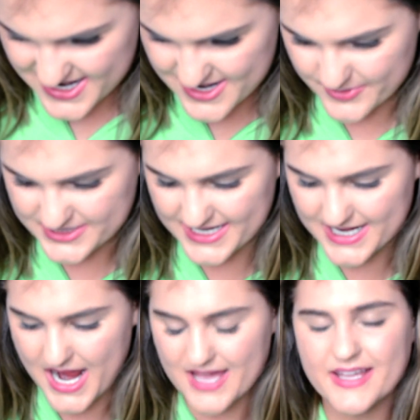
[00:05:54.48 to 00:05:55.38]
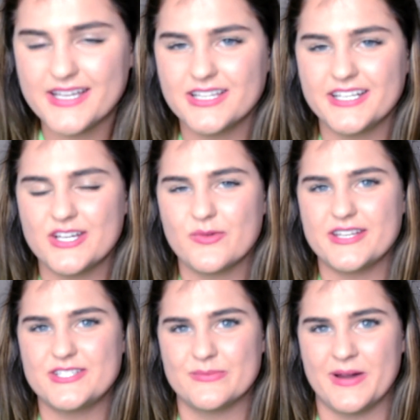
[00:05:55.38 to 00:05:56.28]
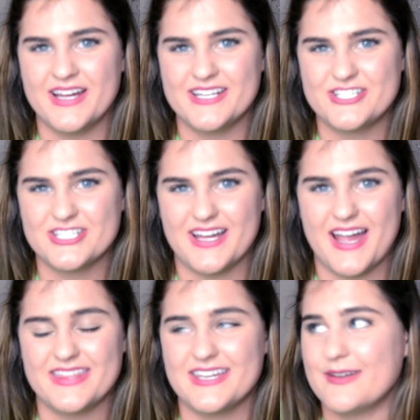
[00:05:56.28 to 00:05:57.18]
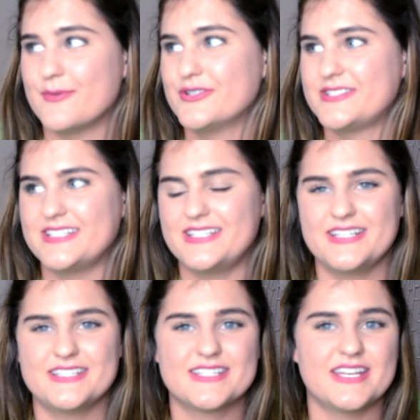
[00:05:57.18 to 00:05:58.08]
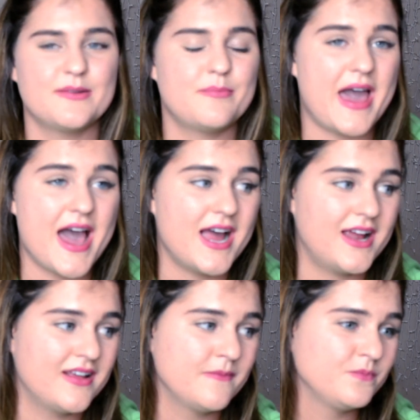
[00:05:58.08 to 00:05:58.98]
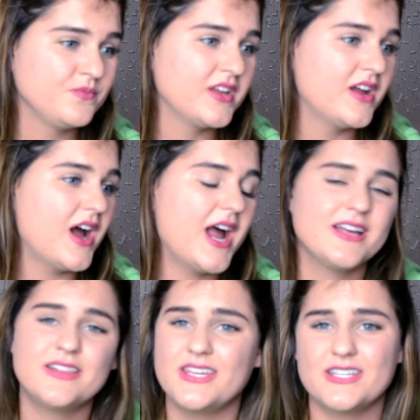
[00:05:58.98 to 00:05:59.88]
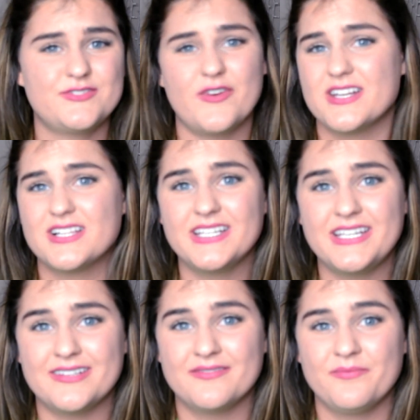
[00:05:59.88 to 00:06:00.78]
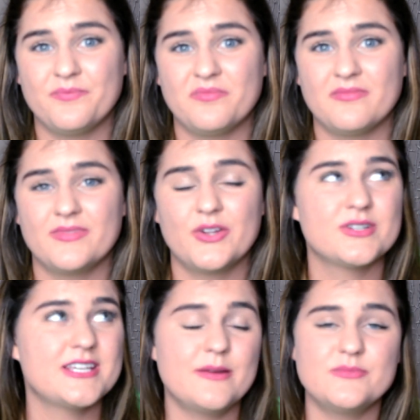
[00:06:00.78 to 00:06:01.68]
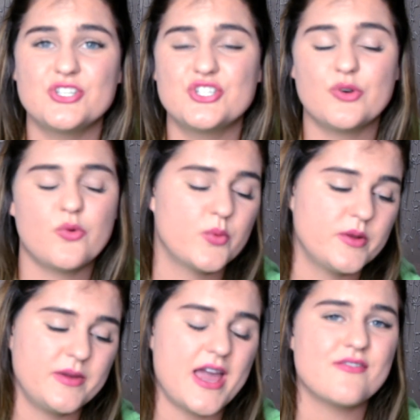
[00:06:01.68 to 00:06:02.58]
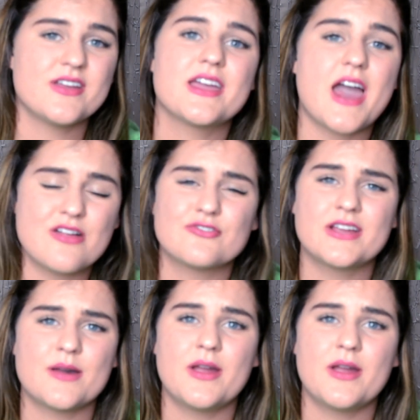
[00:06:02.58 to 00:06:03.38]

Number 10, I like cleaning way too much. I think I'm OCD. It's getting bad. I think it's fun to clean. There were times this year where we'd be having a gathering at